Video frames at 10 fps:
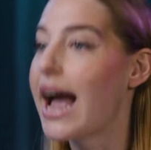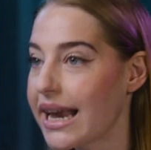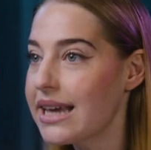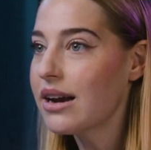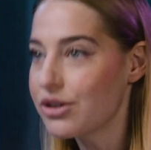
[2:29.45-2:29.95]

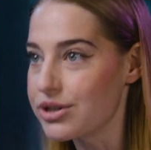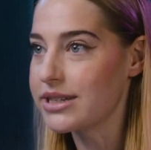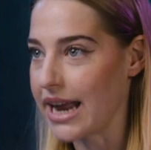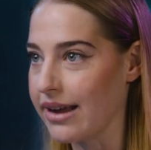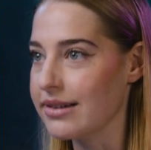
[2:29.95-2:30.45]
I can
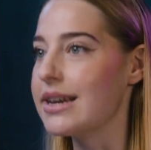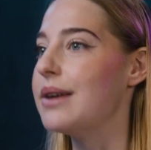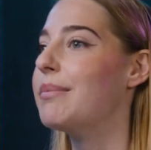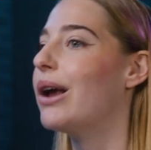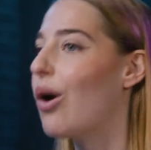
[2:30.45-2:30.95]
understand
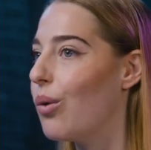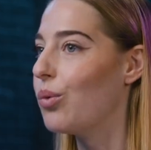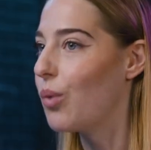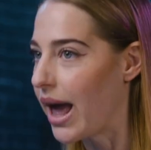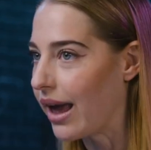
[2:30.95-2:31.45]
in my
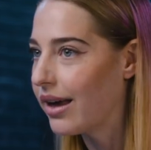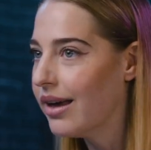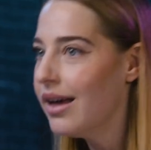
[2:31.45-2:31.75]
own way.